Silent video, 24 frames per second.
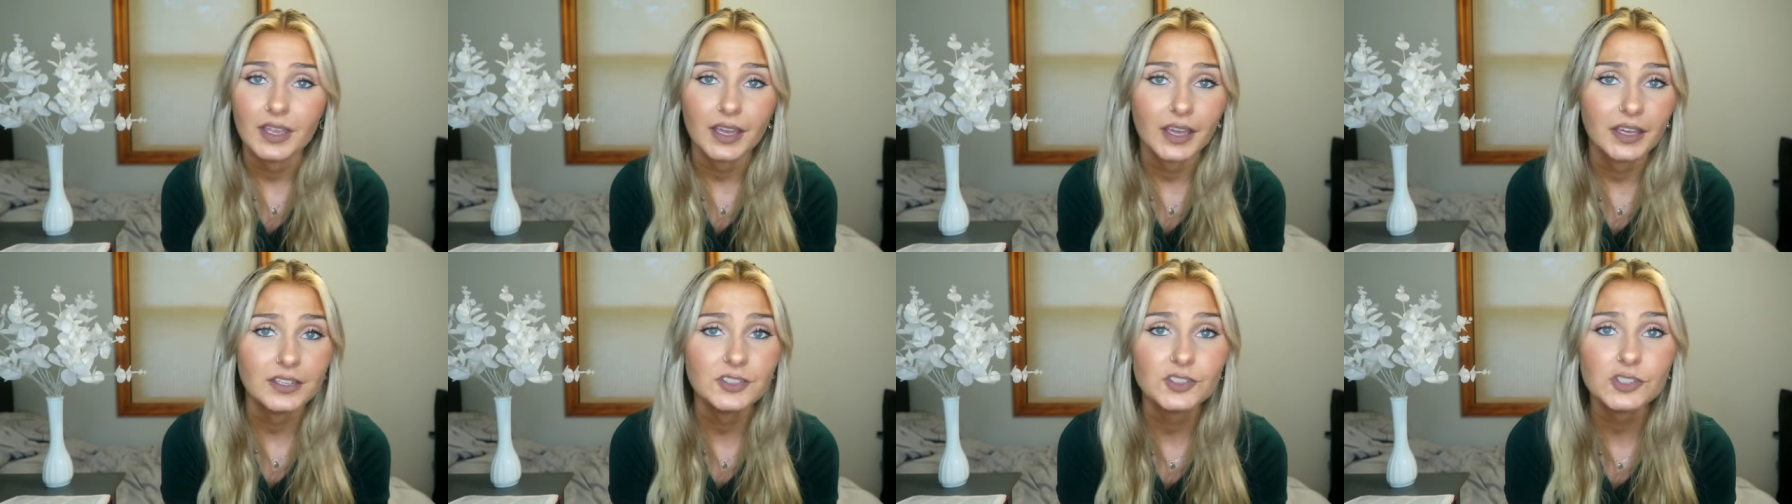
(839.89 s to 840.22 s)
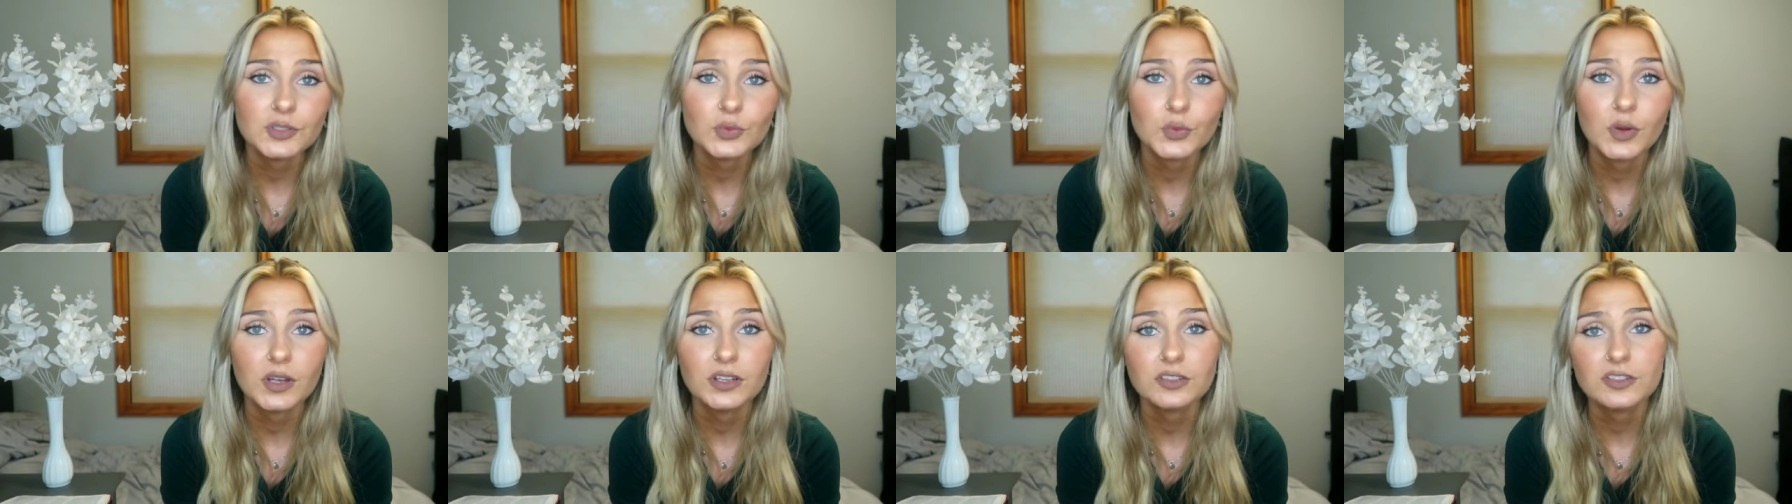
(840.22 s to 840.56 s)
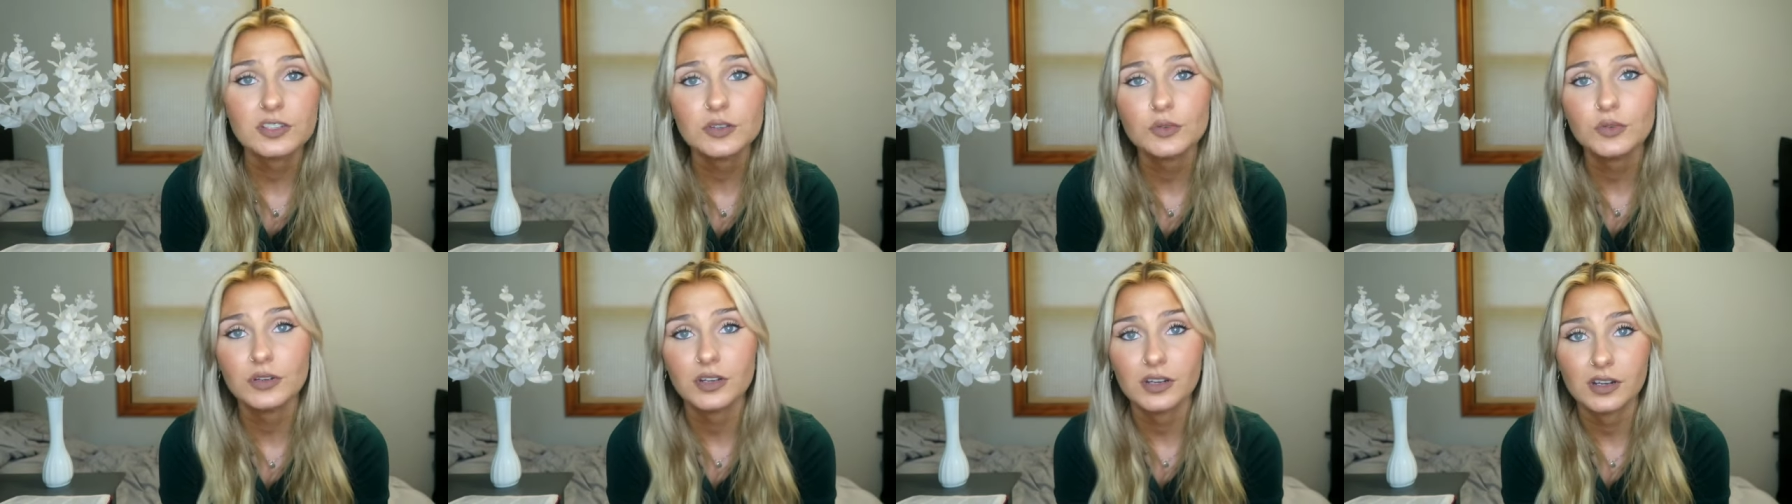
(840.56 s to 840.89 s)
I just
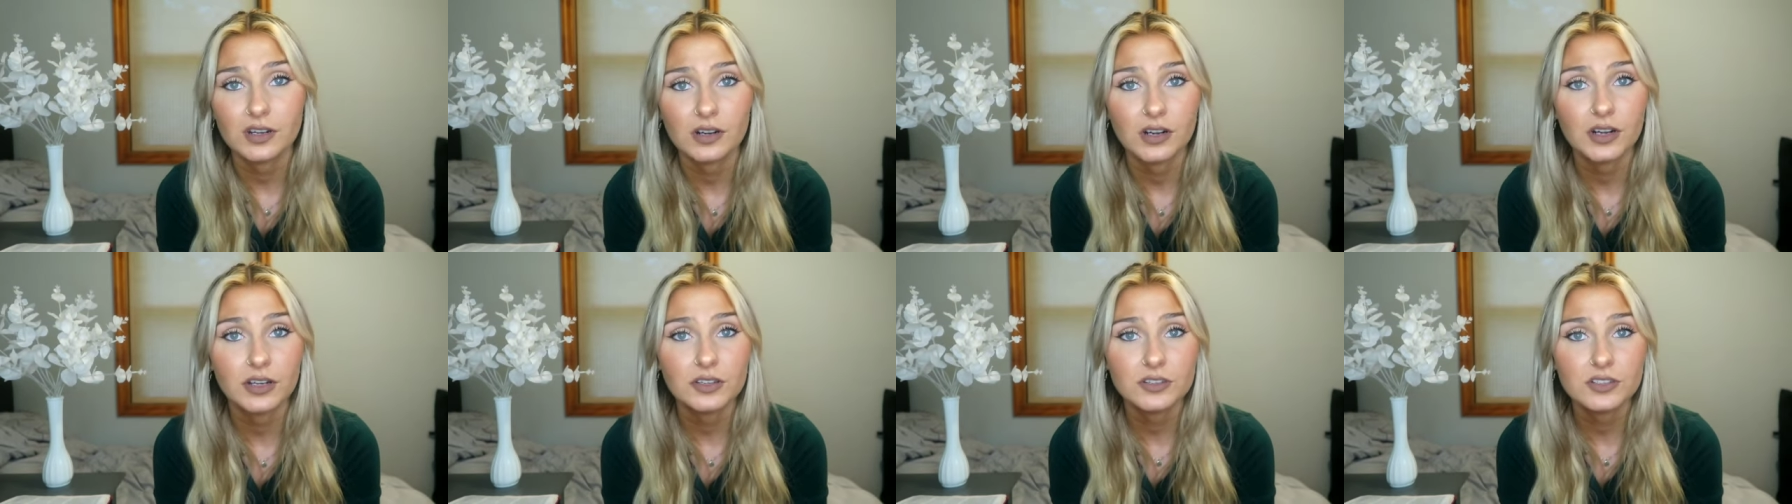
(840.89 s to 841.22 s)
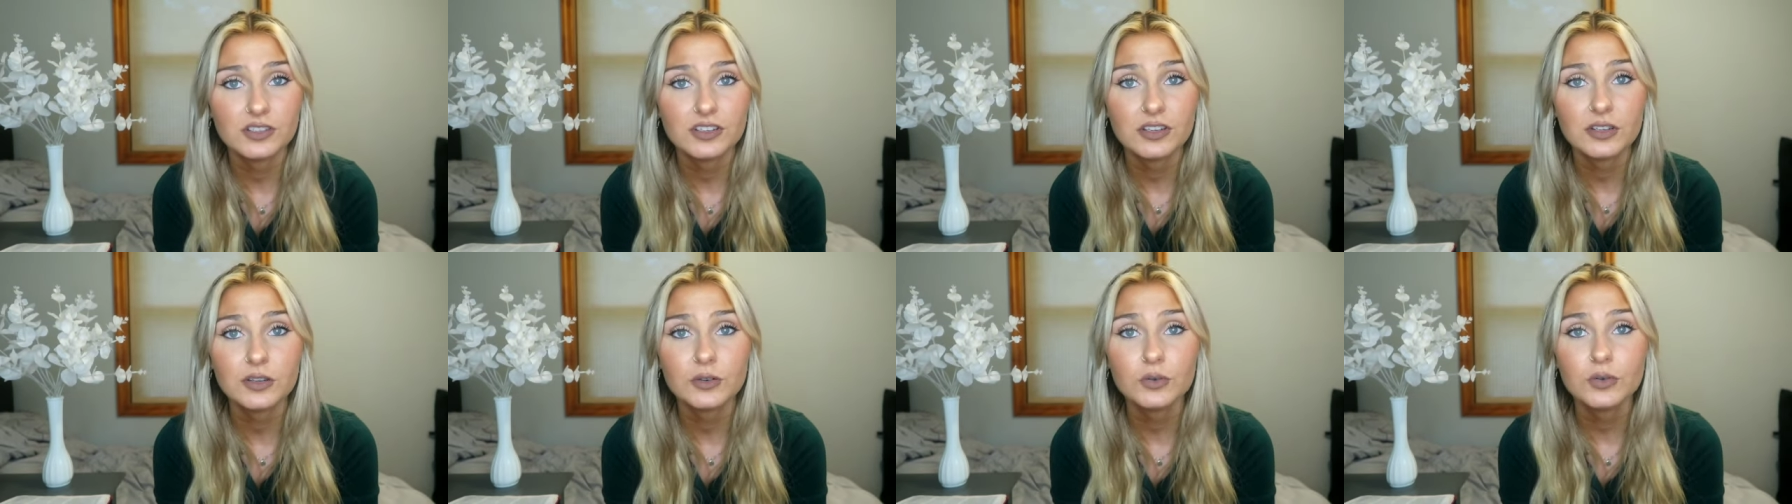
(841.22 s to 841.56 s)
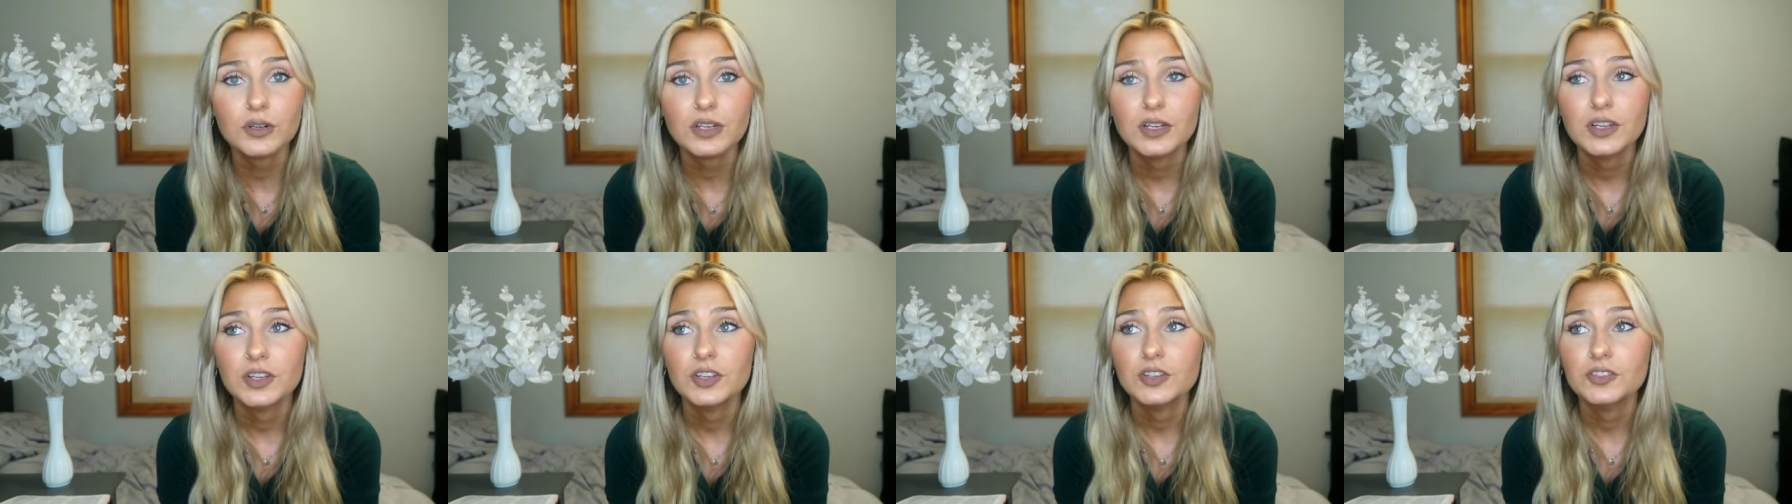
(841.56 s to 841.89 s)
want to encourage
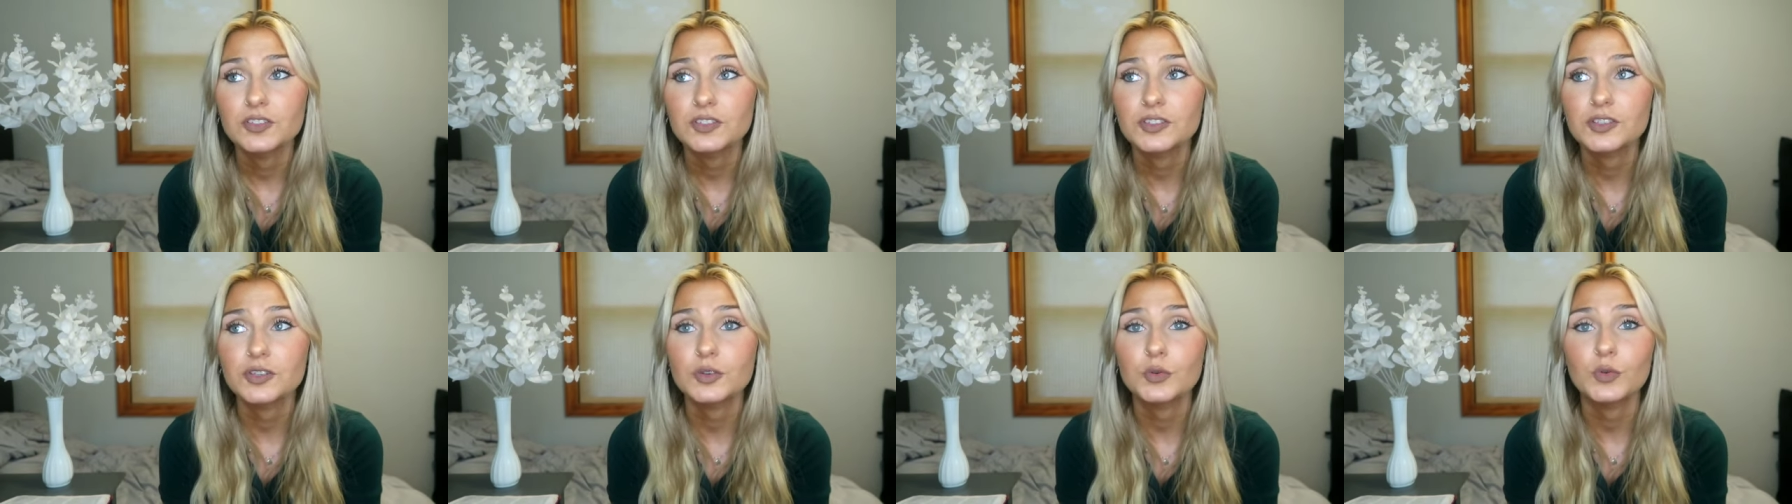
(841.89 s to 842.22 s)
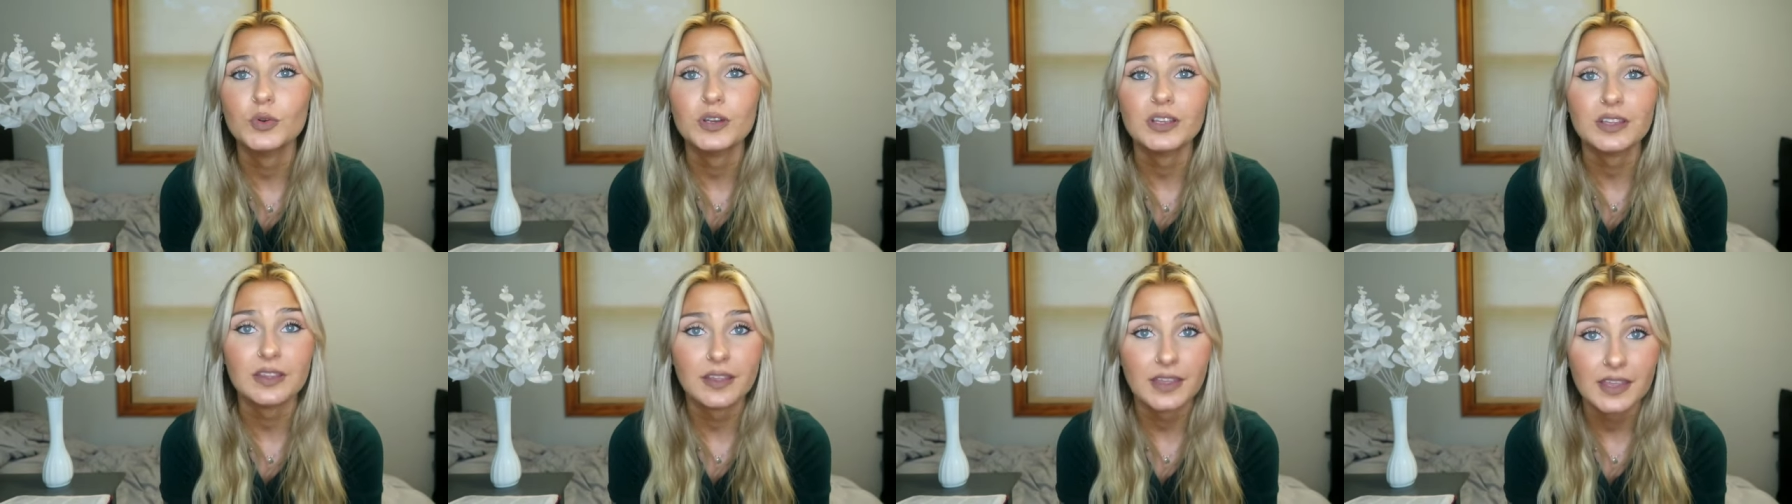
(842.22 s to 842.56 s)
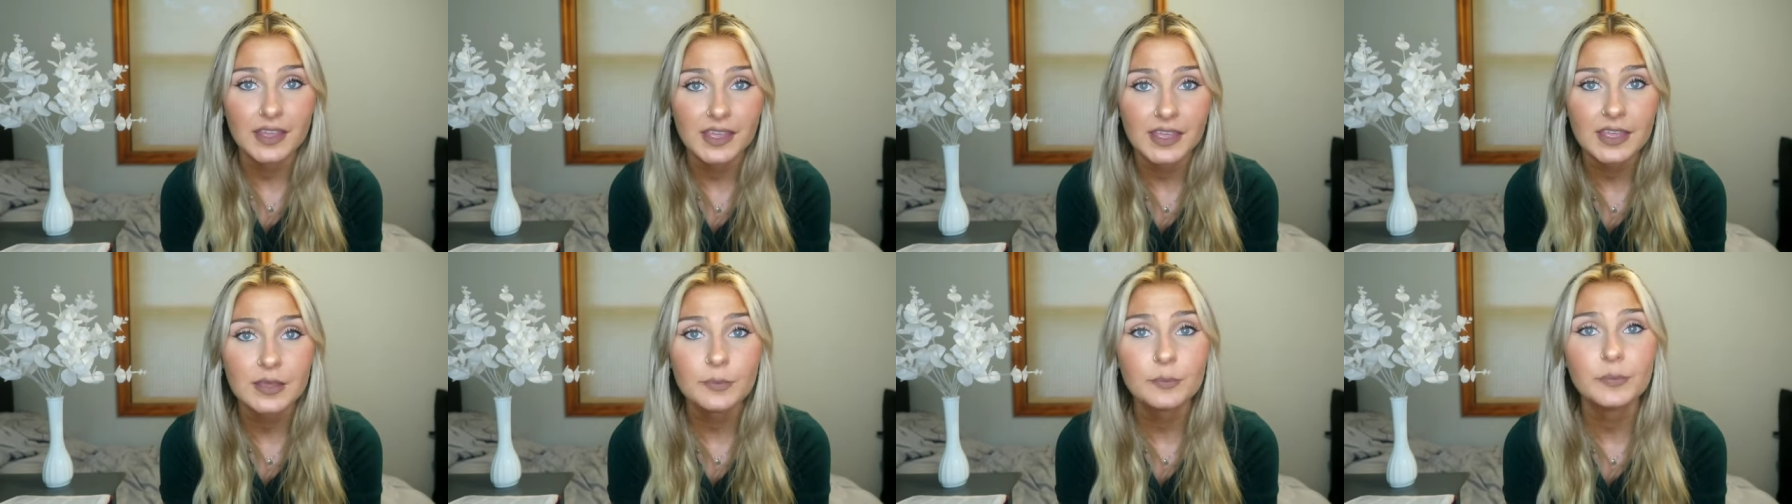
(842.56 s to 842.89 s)
you to
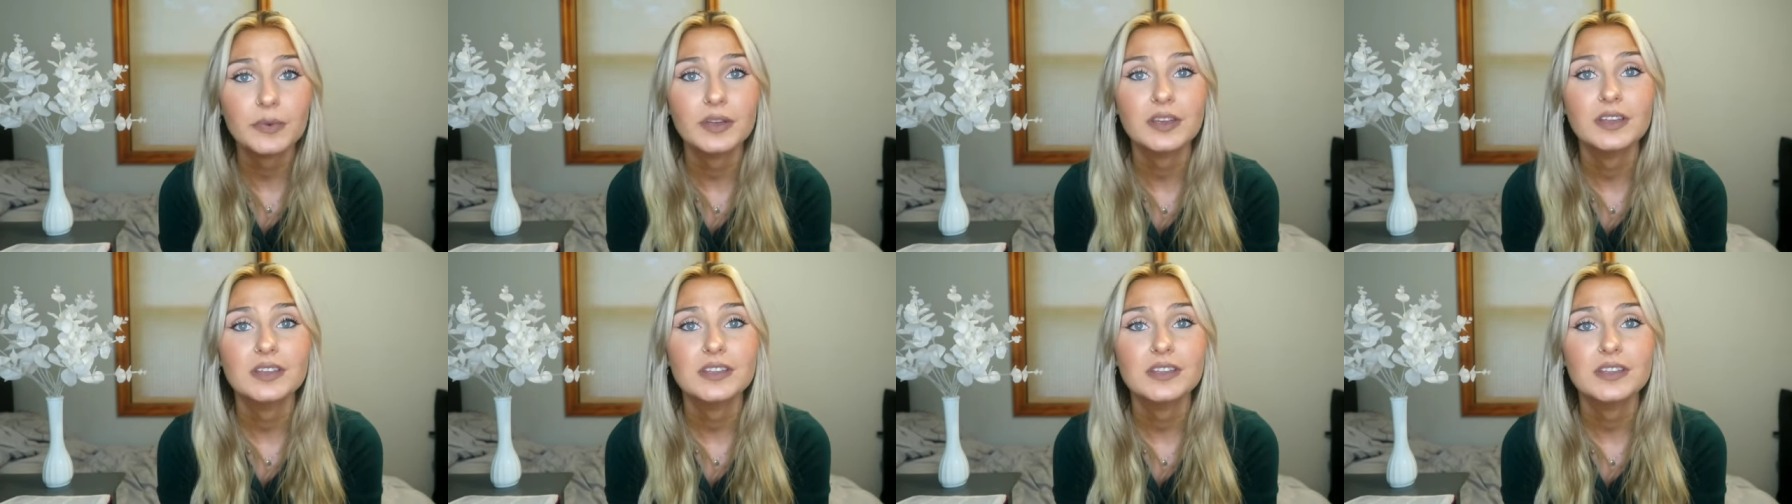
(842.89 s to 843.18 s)
keep